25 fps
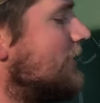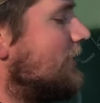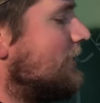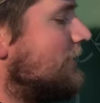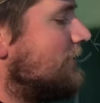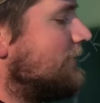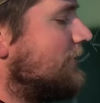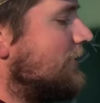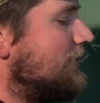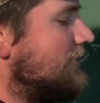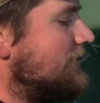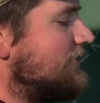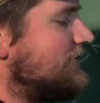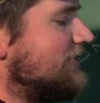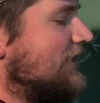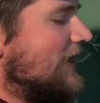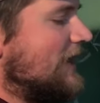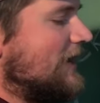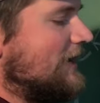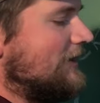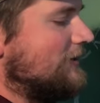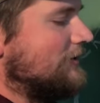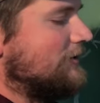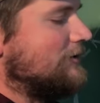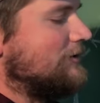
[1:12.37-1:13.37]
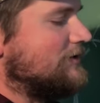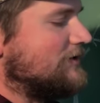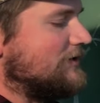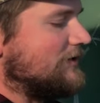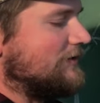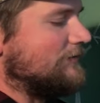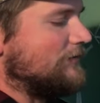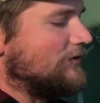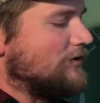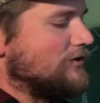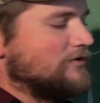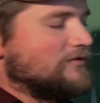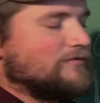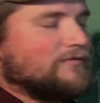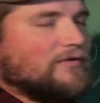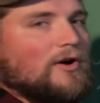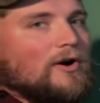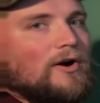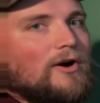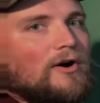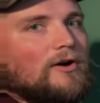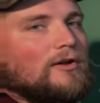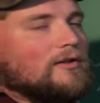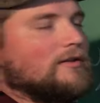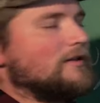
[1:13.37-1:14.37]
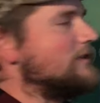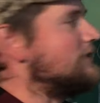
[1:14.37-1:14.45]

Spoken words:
first antlers and first fall,